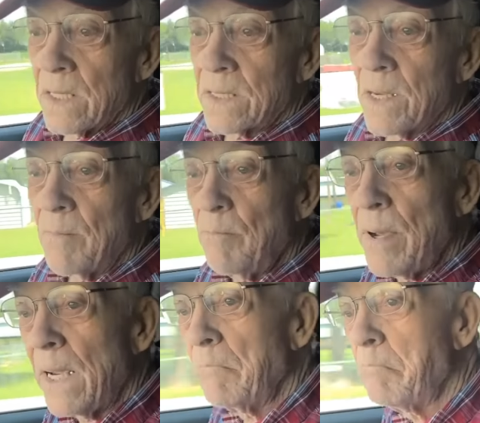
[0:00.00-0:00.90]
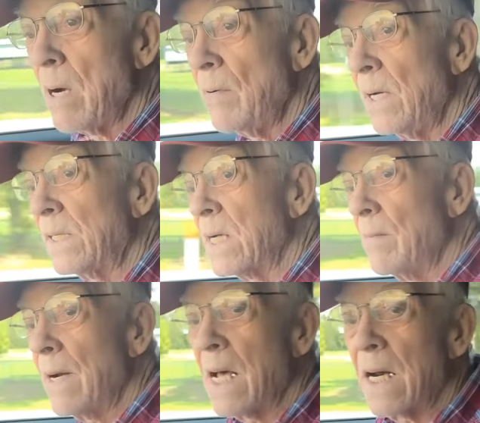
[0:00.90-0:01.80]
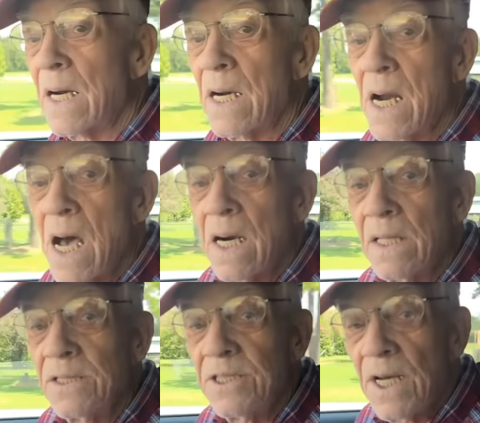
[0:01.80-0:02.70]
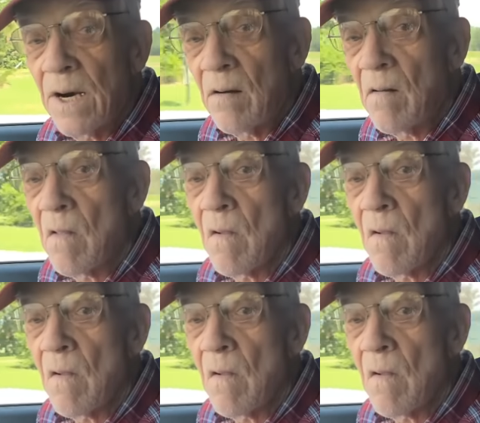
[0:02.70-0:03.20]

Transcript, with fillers: at the big booties coming out of Dollar General.